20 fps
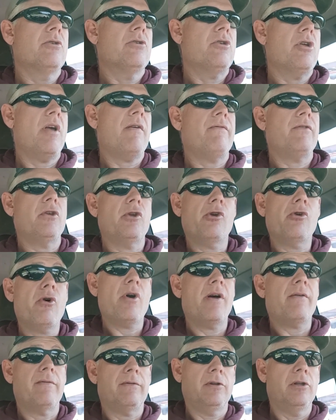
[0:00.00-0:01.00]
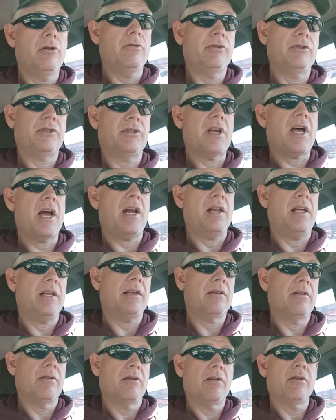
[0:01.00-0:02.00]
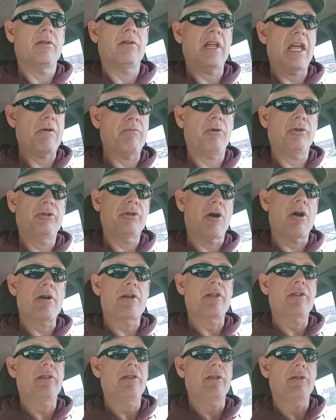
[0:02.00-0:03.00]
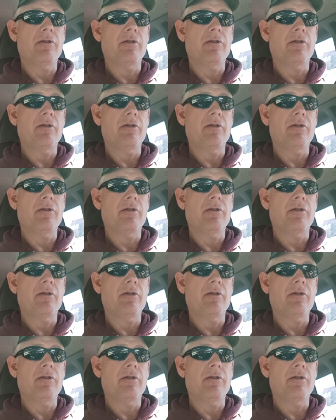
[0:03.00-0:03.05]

If you have loose siding, they will target the